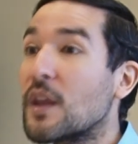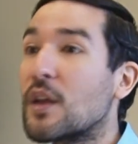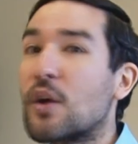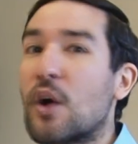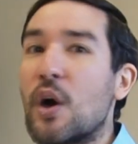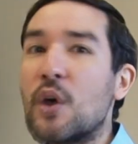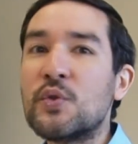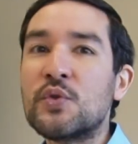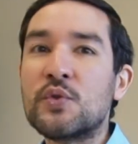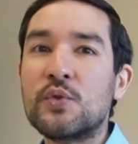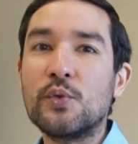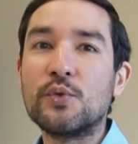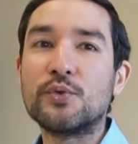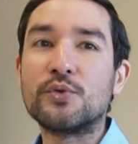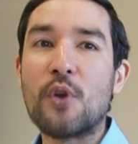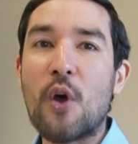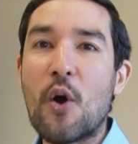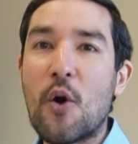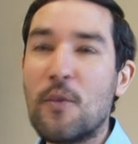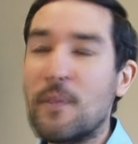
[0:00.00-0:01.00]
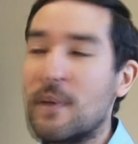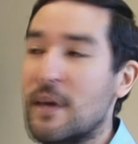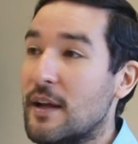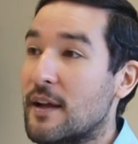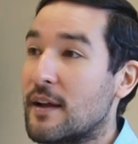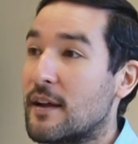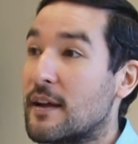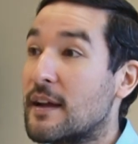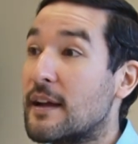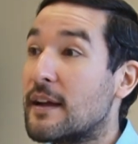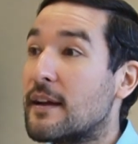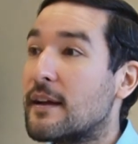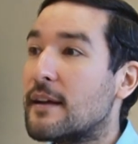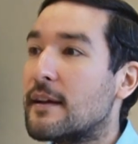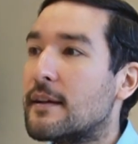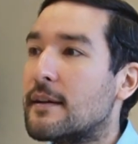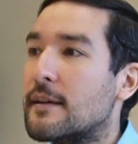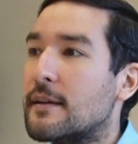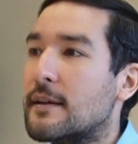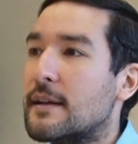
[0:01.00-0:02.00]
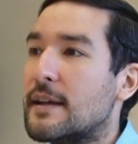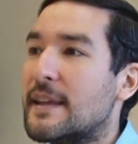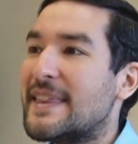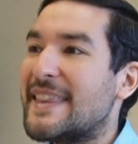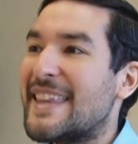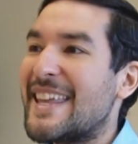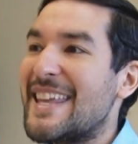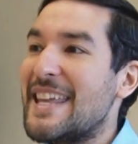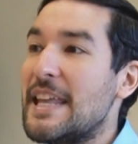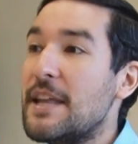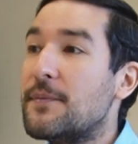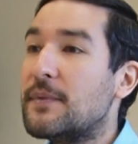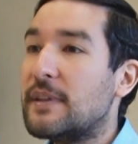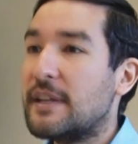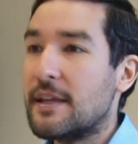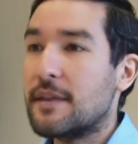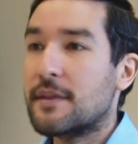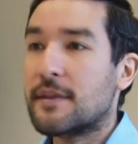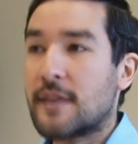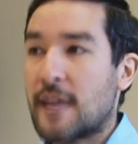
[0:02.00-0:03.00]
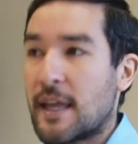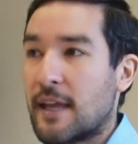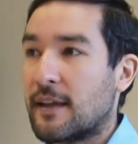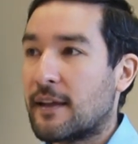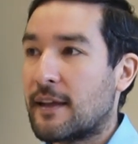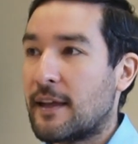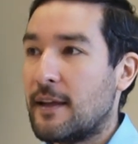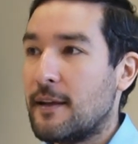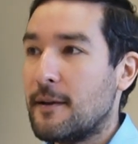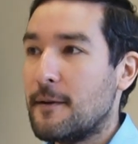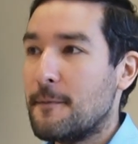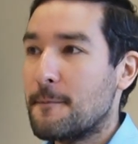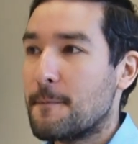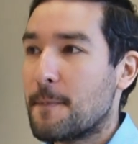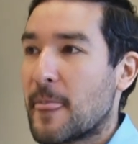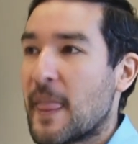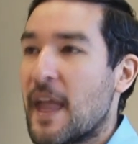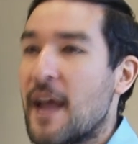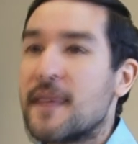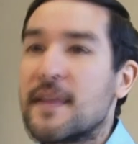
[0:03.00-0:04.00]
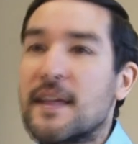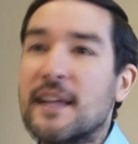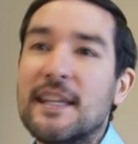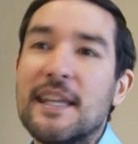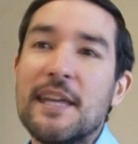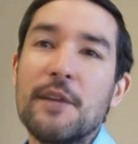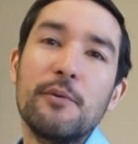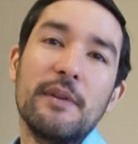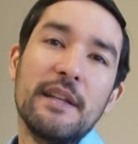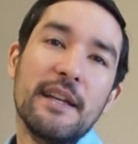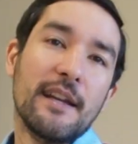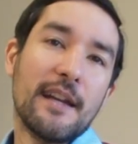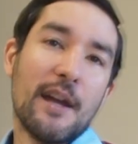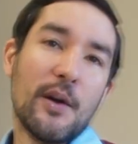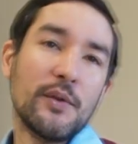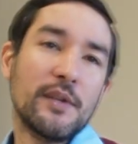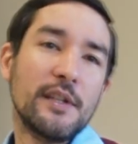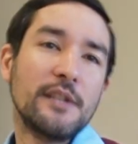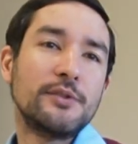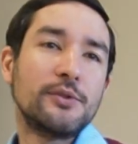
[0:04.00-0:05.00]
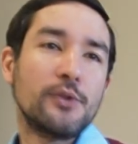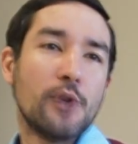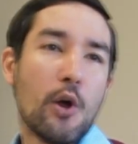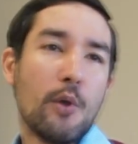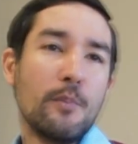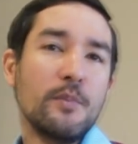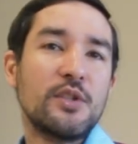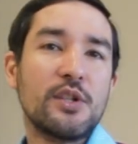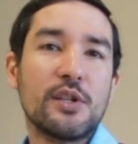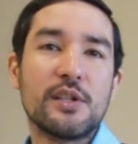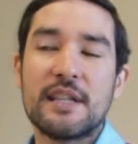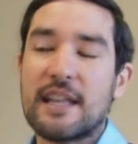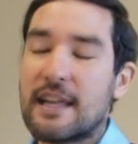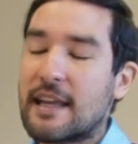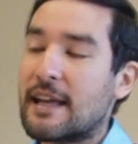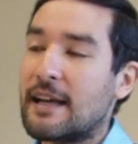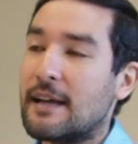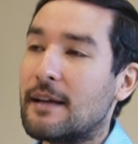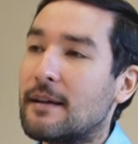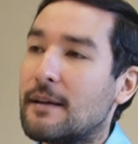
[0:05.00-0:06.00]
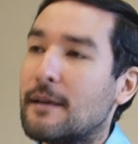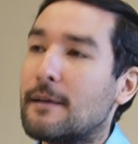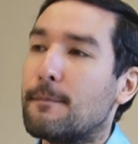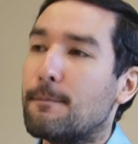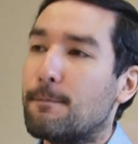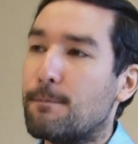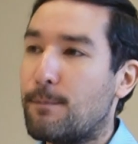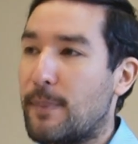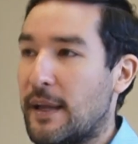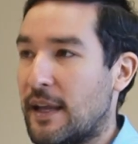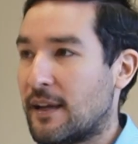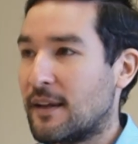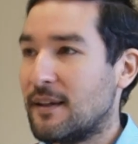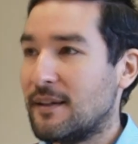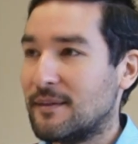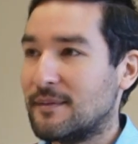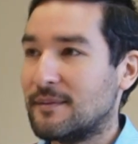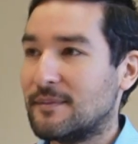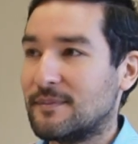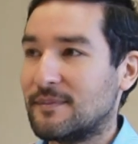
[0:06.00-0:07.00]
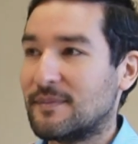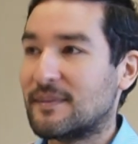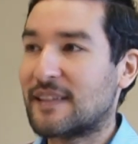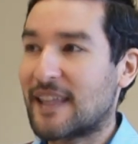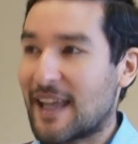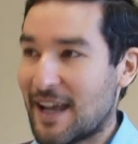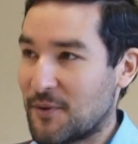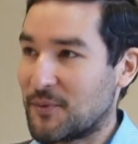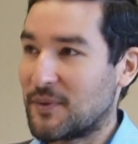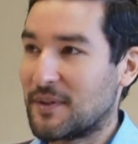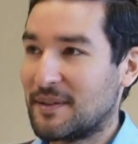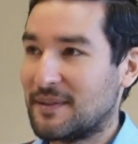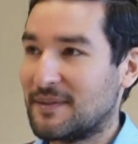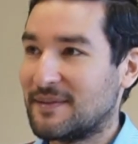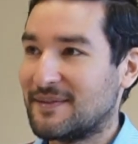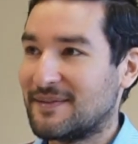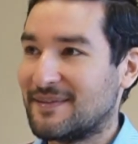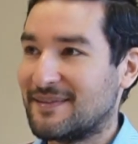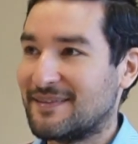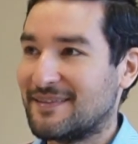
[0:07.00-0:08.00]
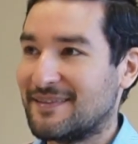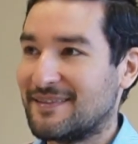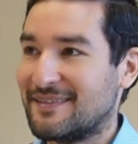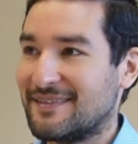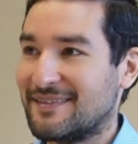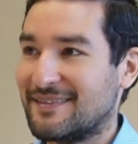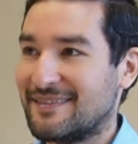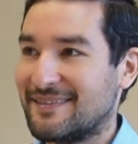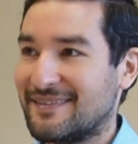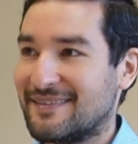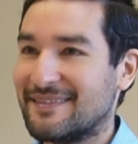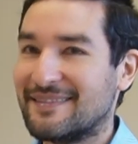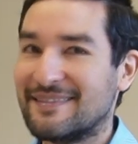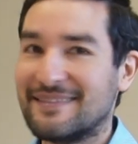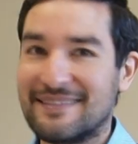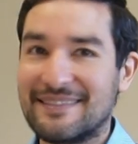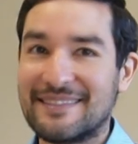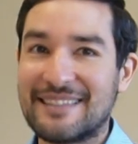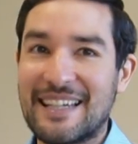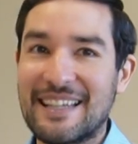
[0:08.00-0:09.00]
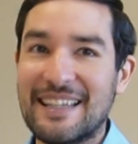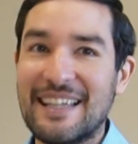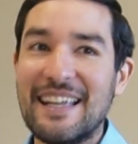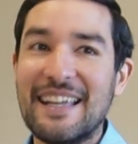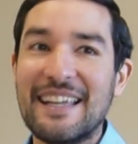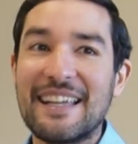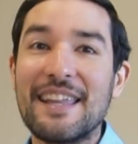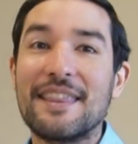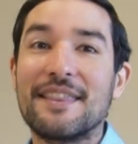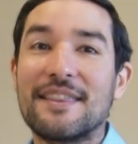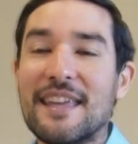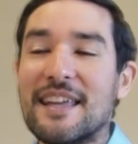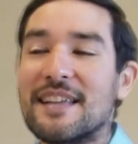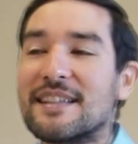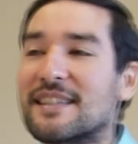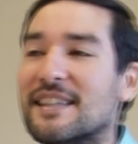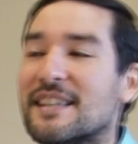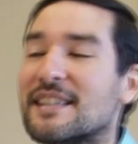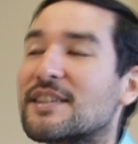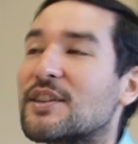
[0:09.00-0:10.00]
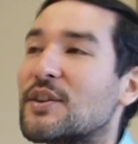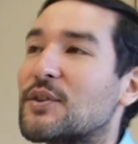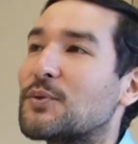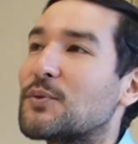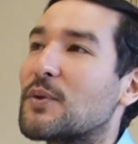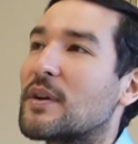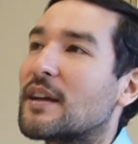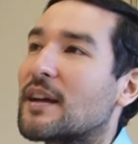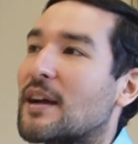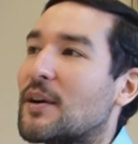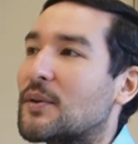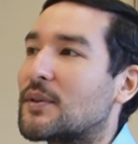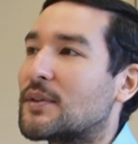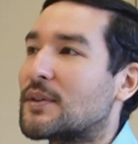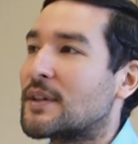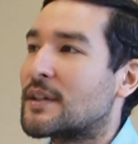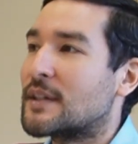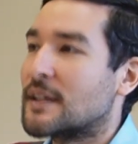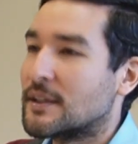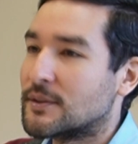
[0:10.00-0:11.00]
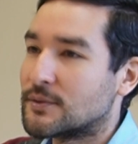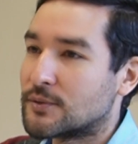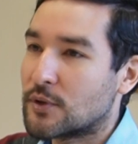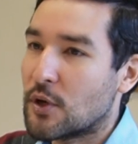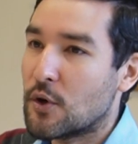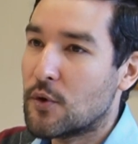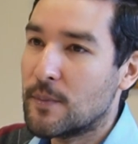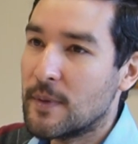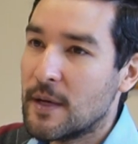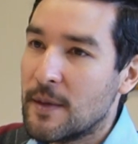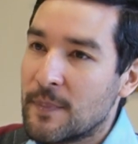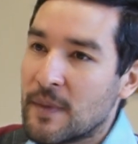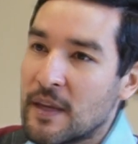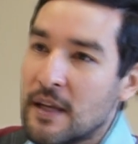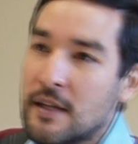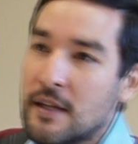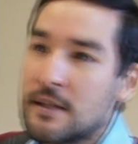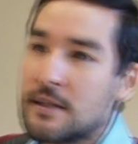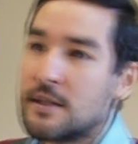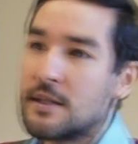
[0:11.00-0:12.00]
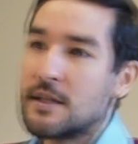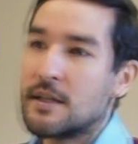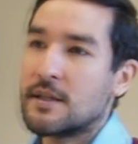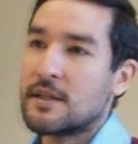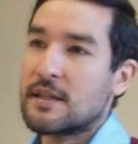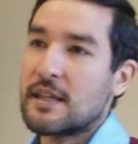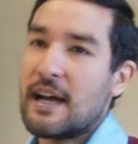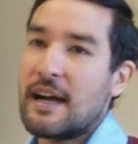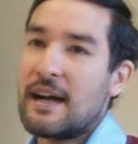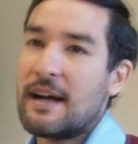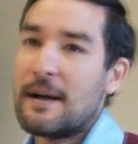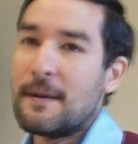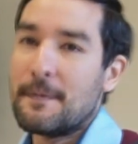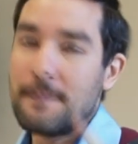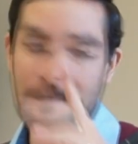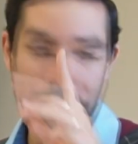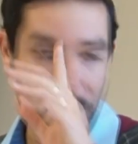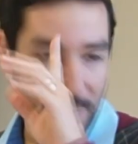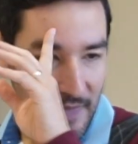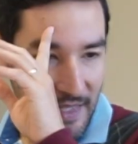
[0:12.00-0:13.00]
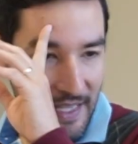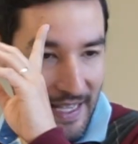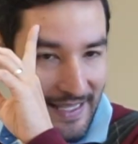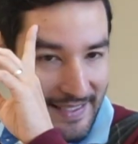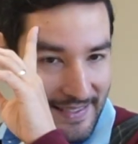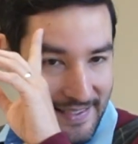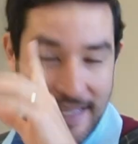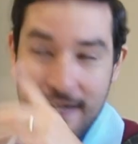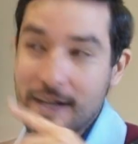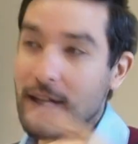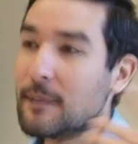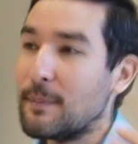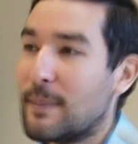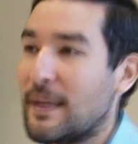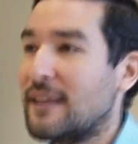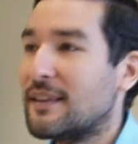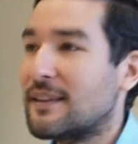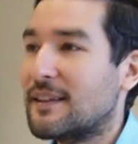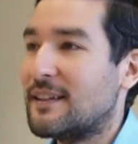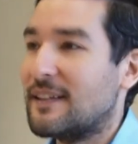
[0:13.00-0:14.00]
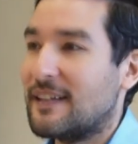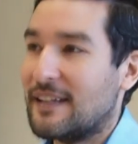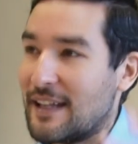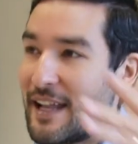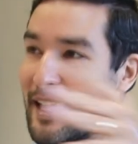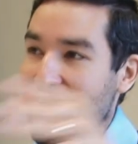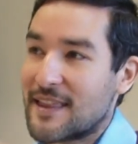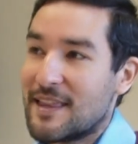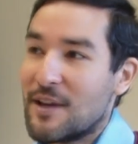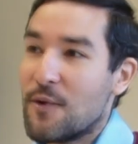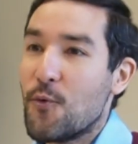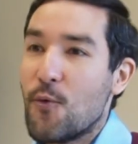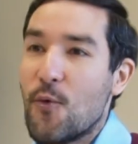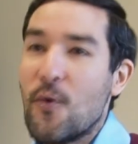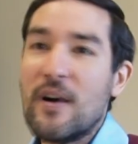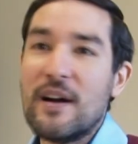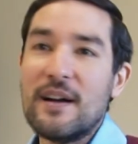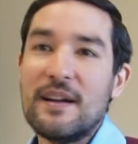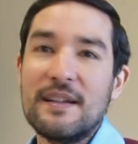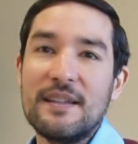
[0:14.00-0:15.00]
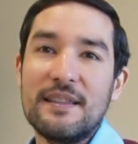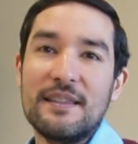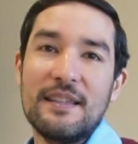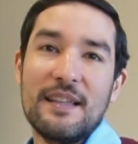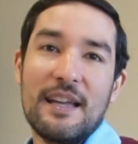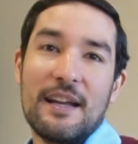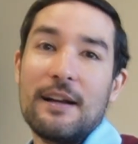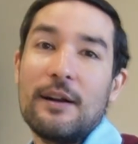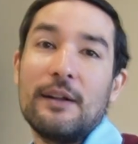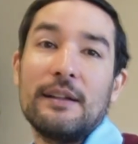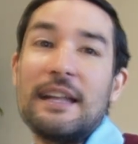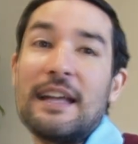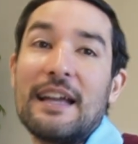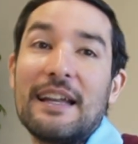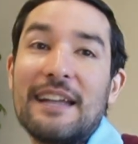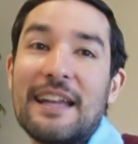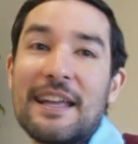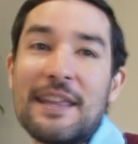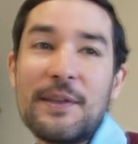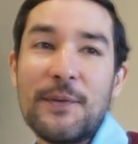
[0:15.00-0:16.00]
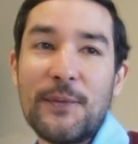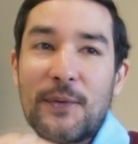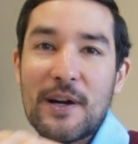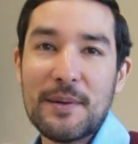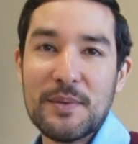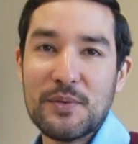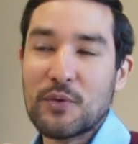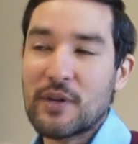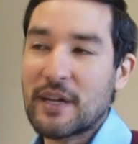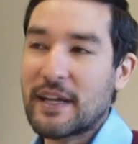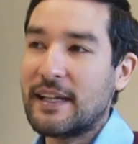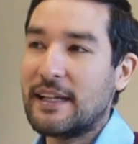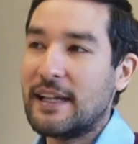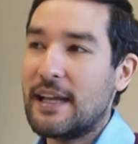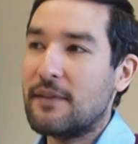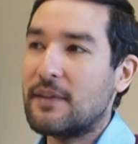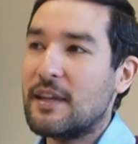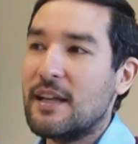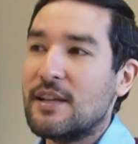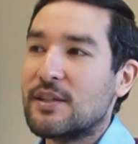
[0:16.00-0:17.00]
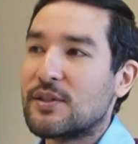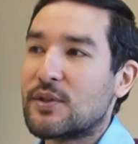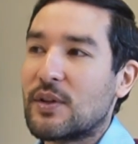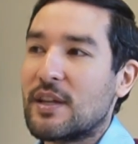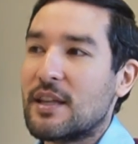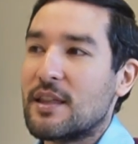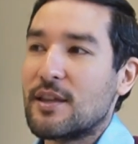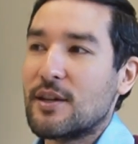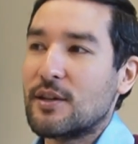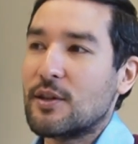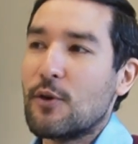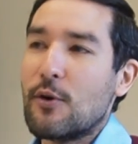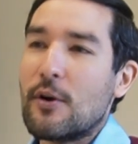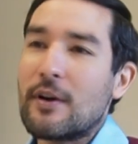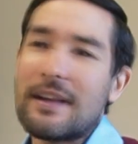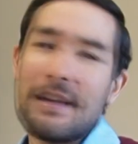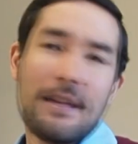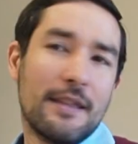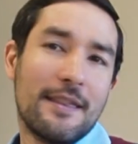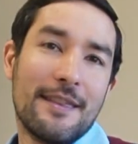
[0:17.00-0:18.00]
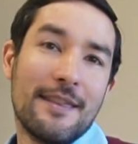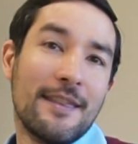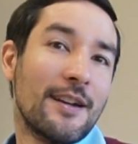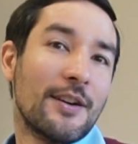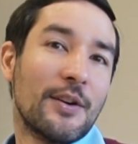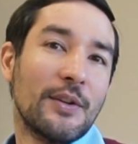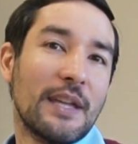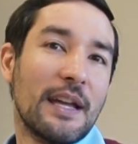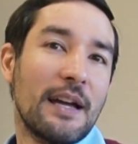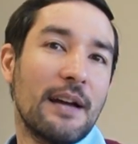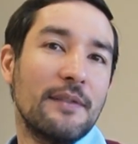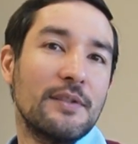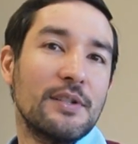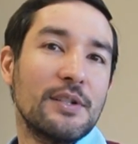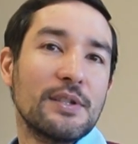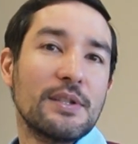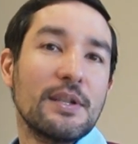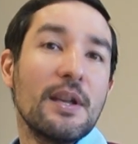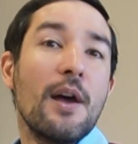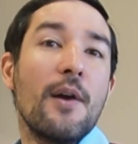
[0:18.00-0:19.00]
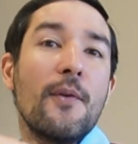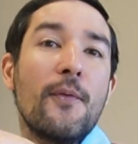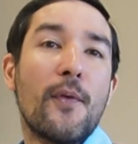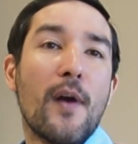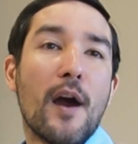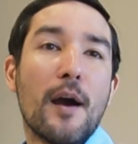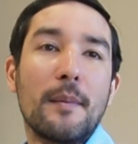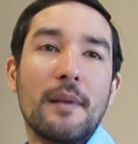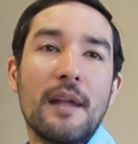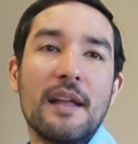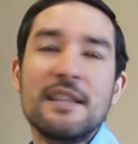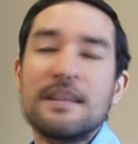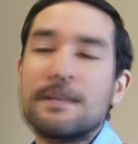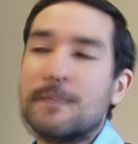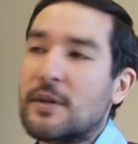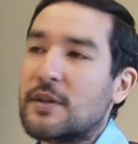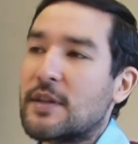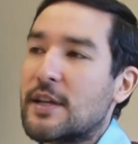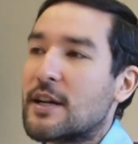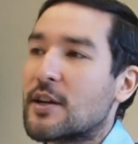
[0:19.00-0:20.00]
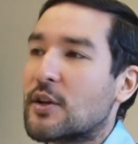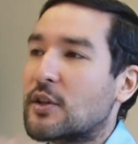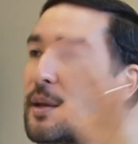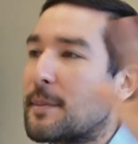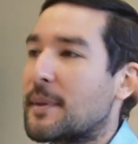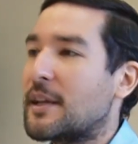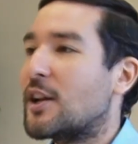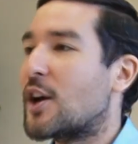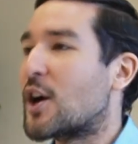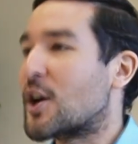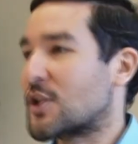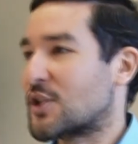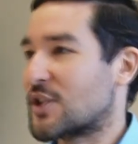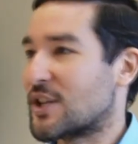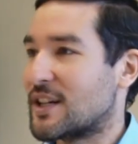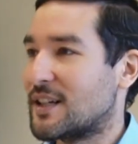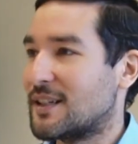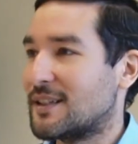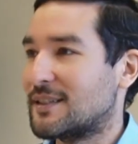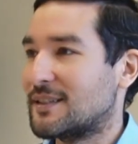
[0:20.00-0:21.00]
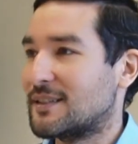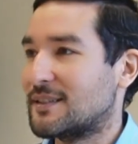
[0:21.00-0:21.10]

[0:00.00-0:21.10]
goes to Rome naively thinking that he will encounter Rome just like a big town right? He thinks he's going to encounter in Rome just um, a settlement like the one, uh, like the farms where he lived. So he thought, okay, they are going to have just farmlands, but they are going to be larger.